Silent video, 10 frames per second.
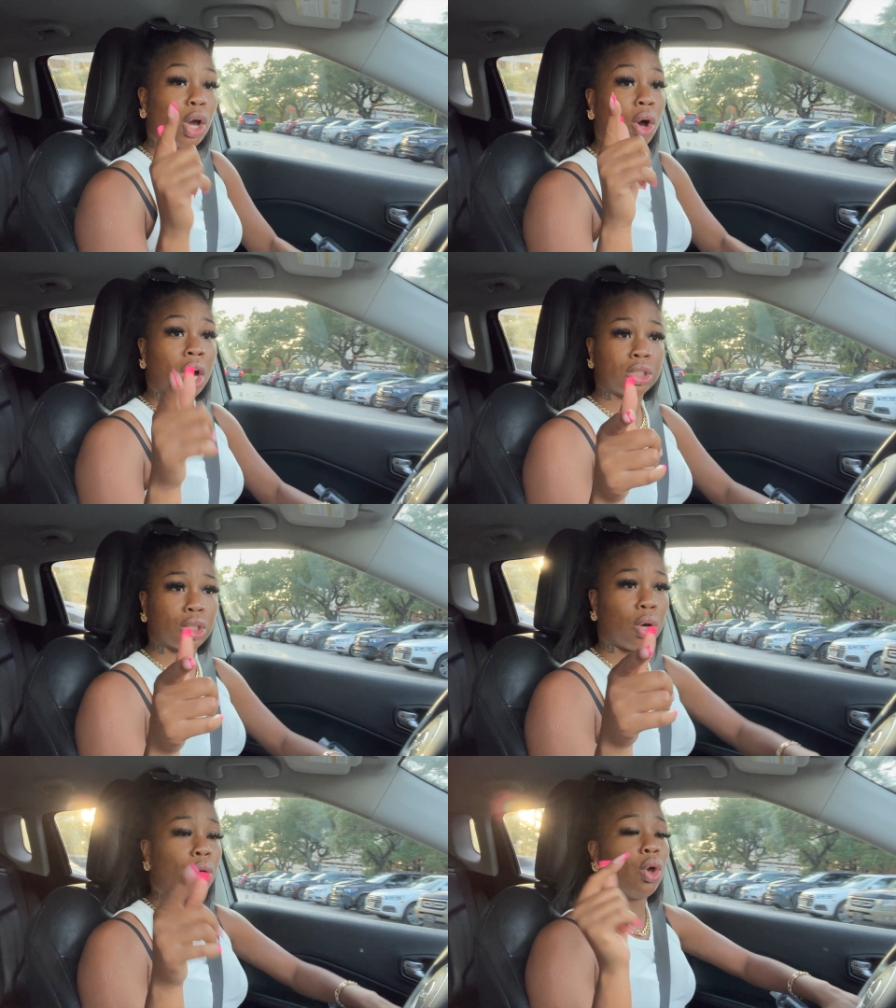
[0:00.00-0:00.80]

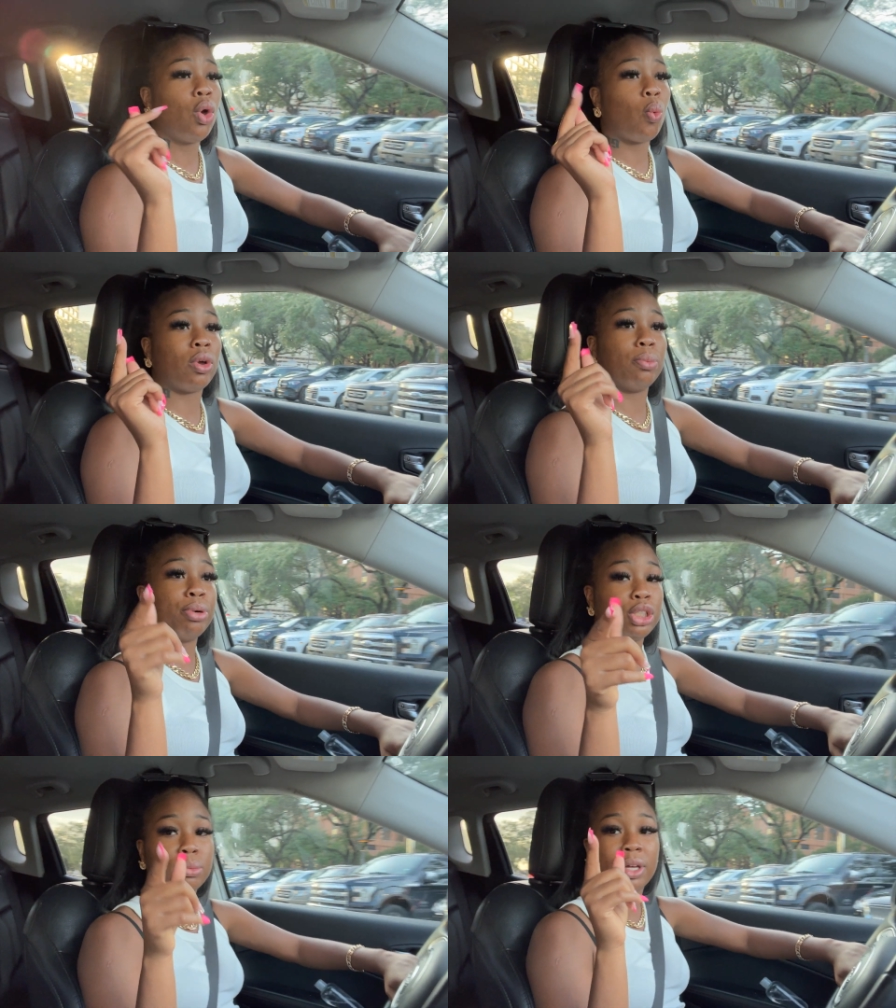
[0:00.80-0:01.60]
Also, when you
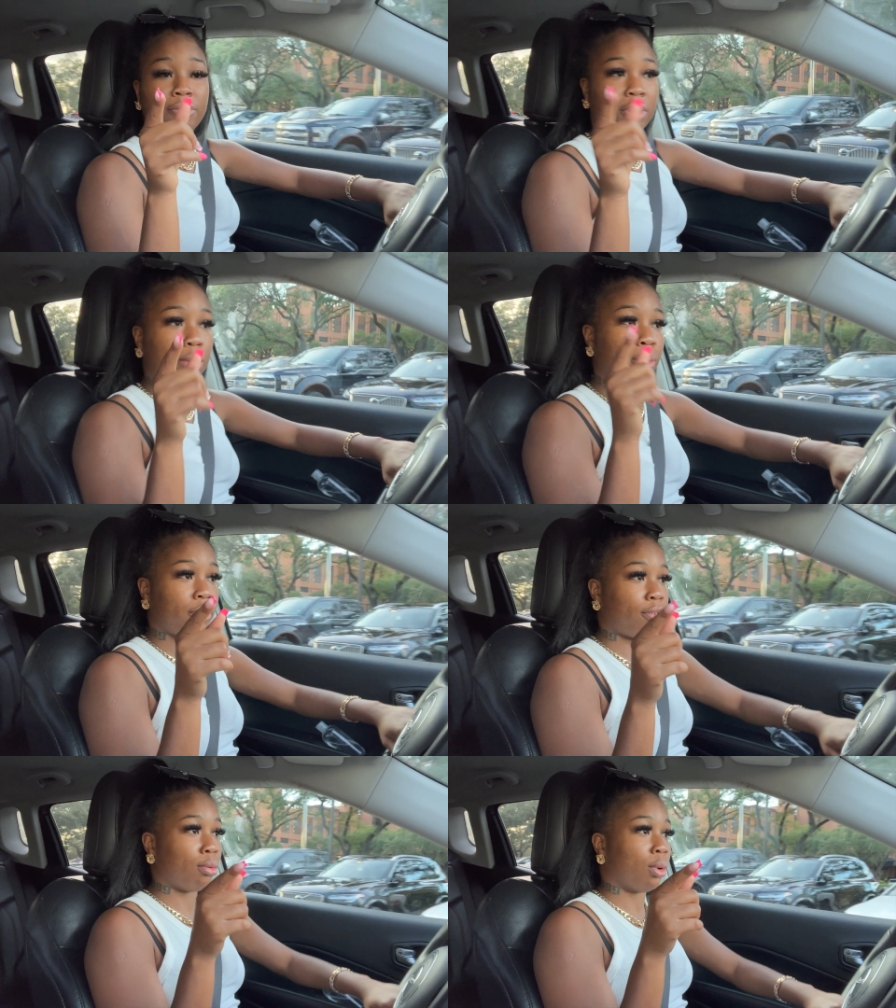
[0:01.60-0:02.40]
put your motherfucking
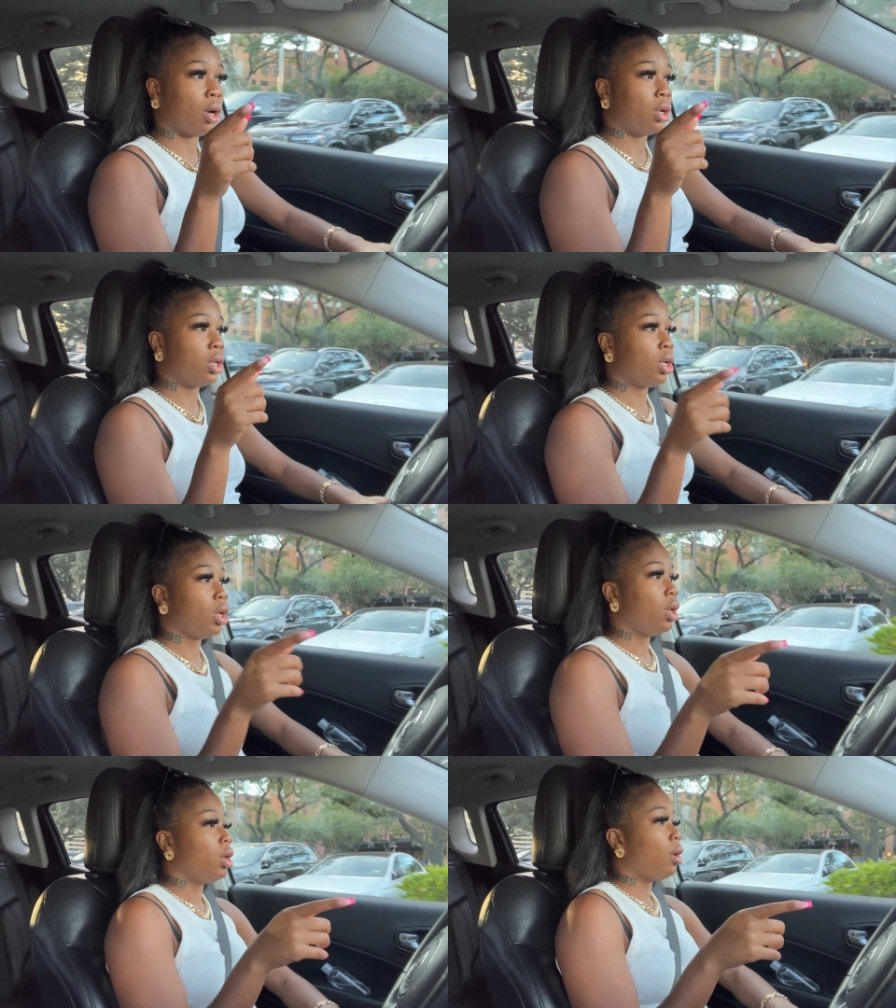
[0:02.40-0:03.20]
perfume on,
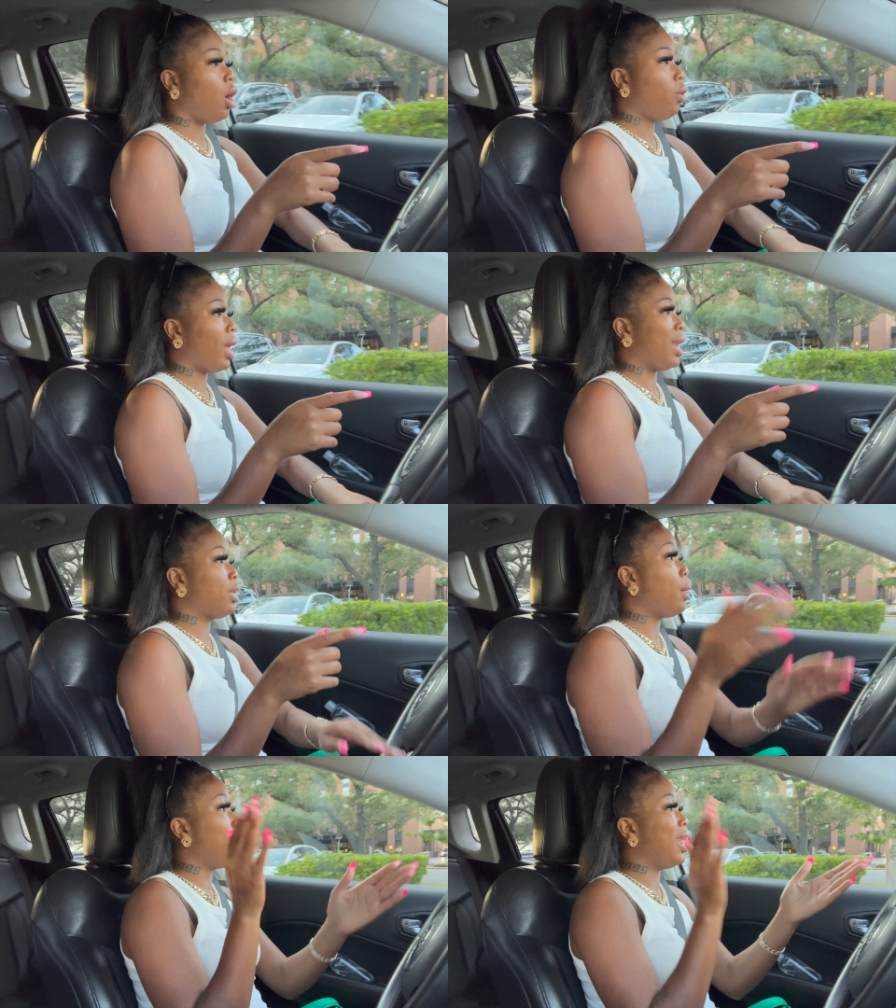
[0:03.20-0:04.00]
okay, let
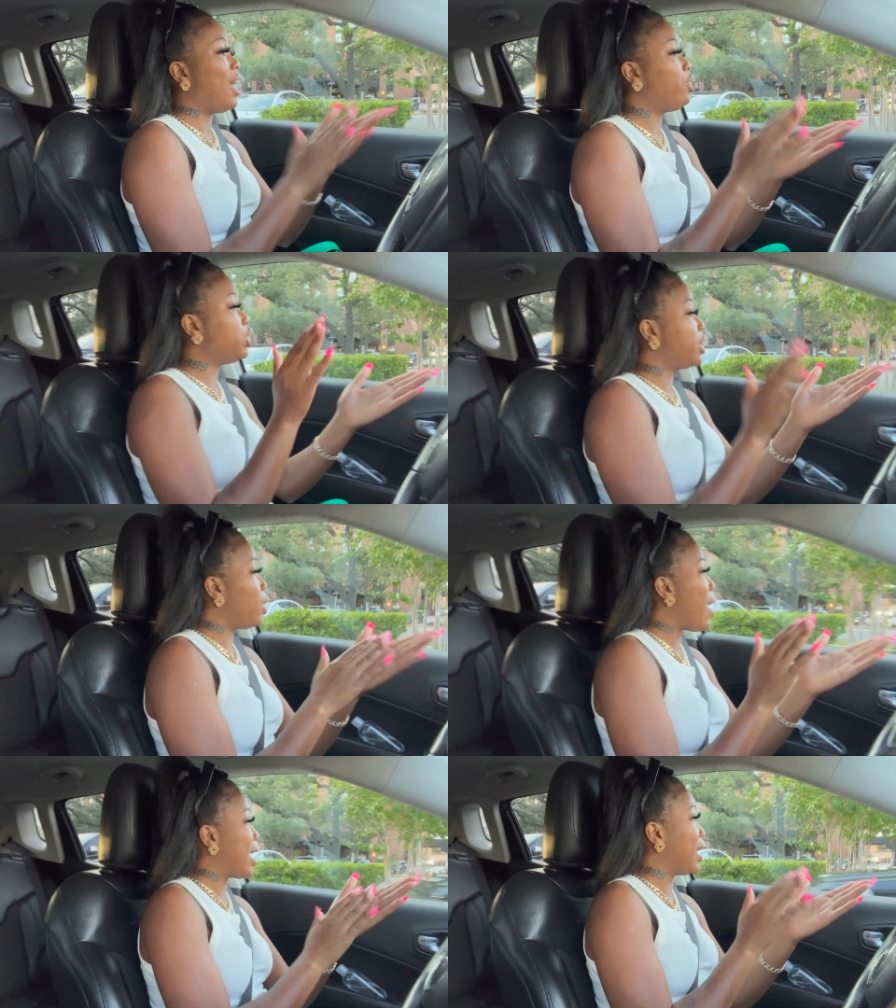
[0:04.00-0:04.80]
the let the G
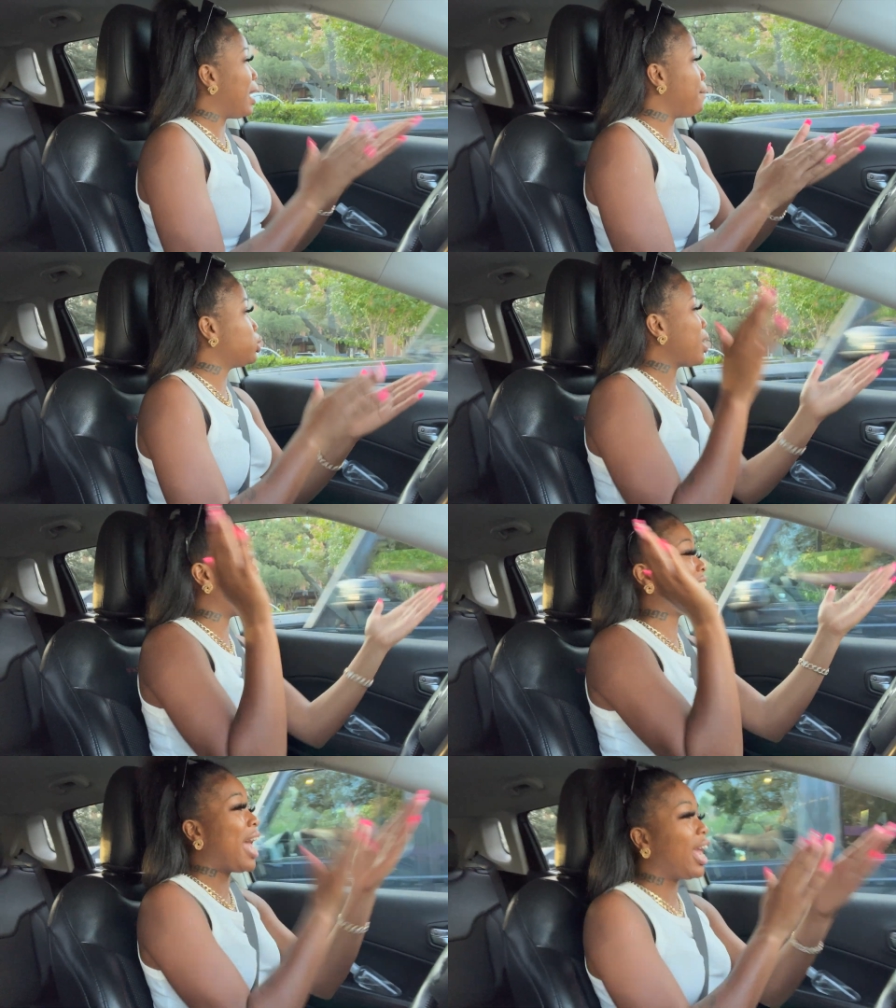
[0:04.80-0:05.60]
wagon hit me so I
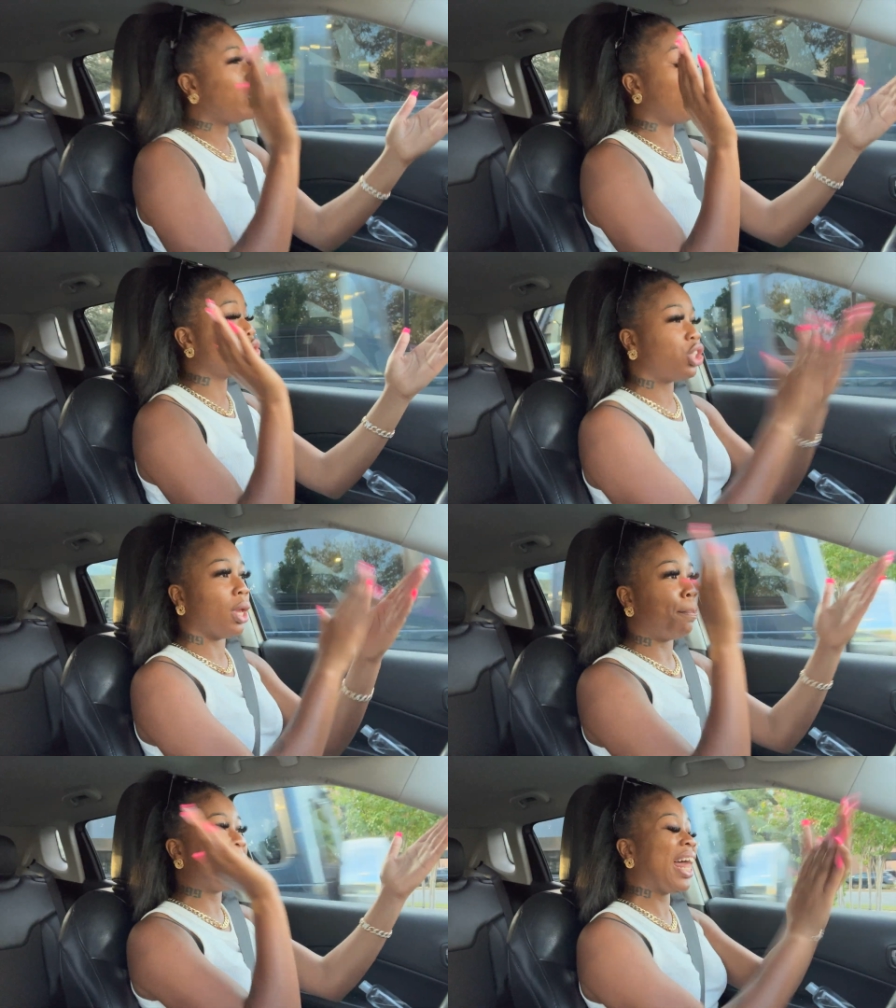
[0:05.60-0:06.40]
can take your shit,
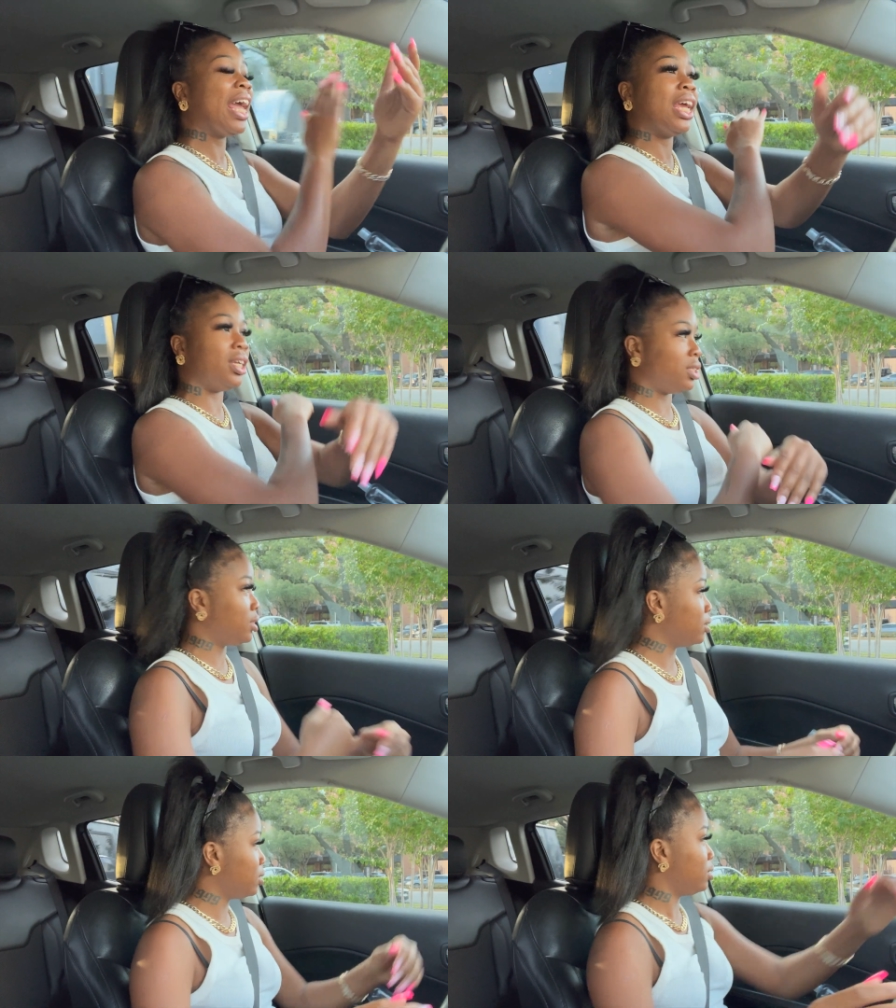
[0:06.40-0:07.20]

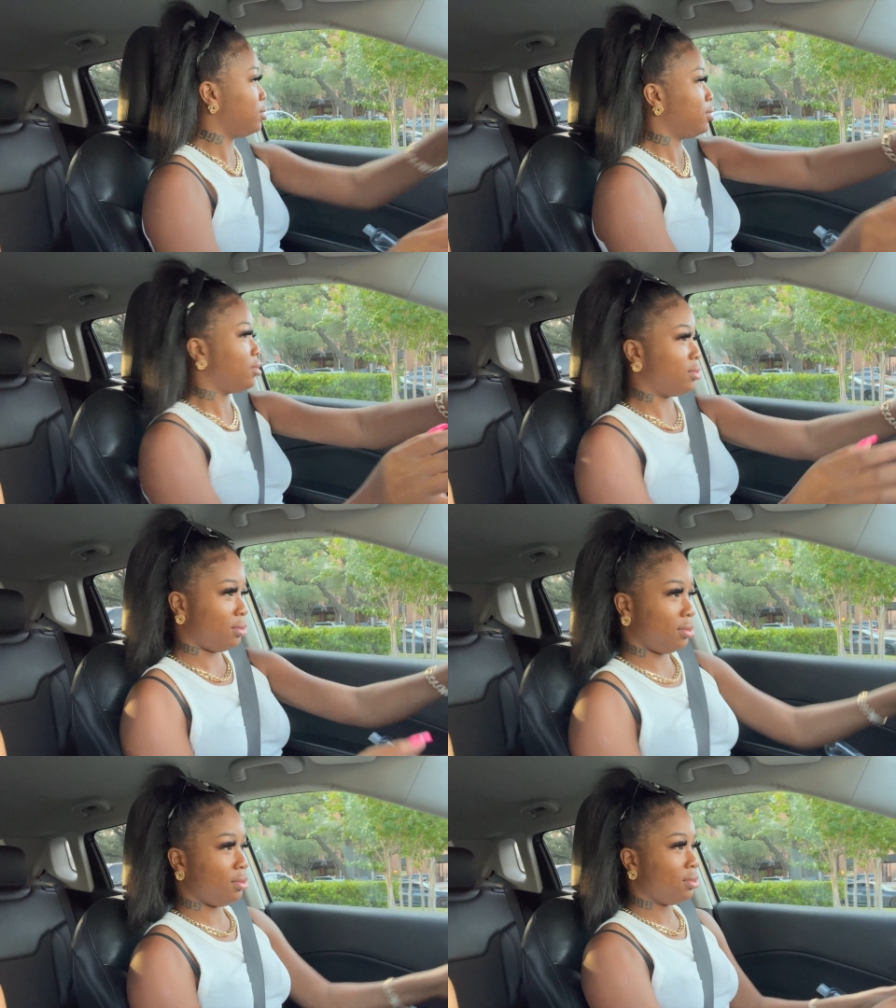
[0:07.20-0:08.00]
please.
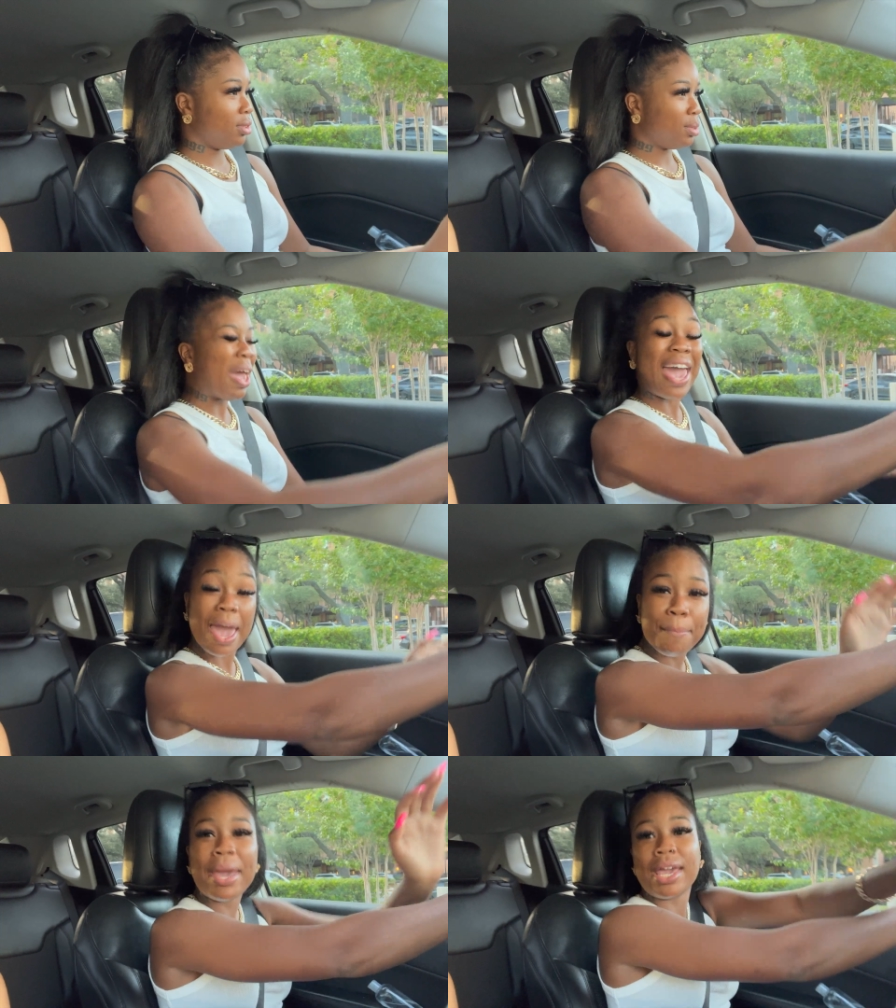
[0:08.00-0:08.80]

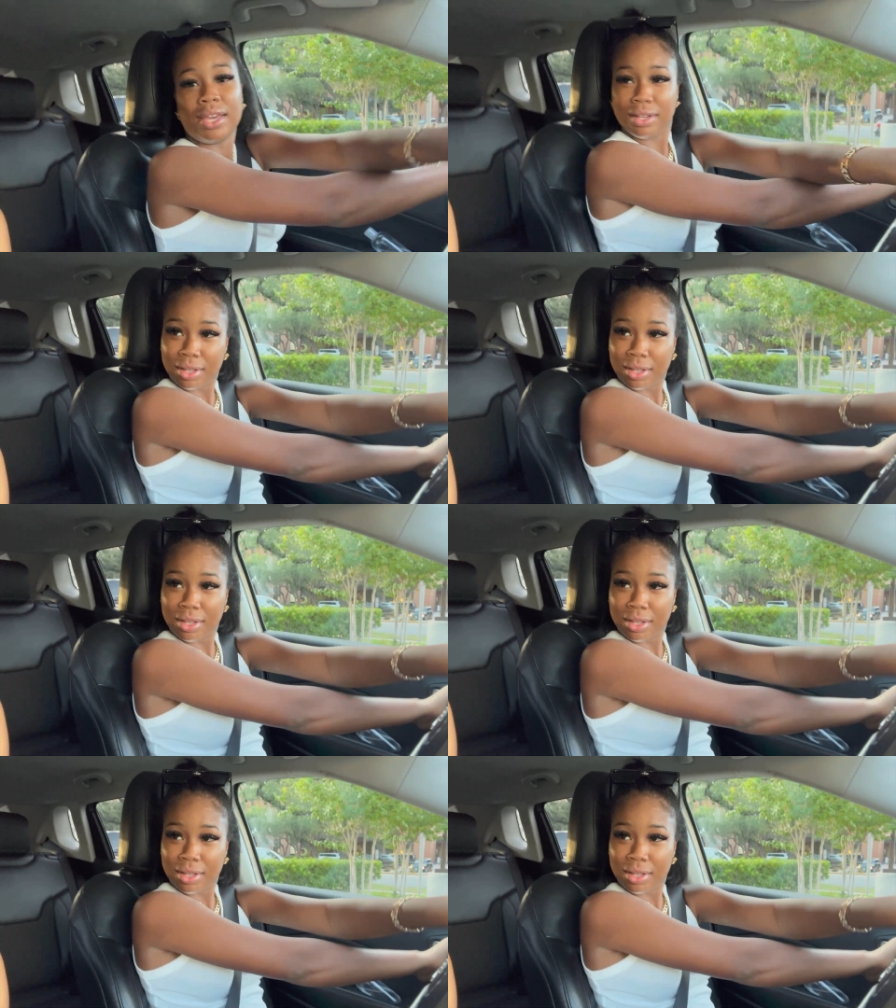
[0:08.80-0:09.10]
Hit me.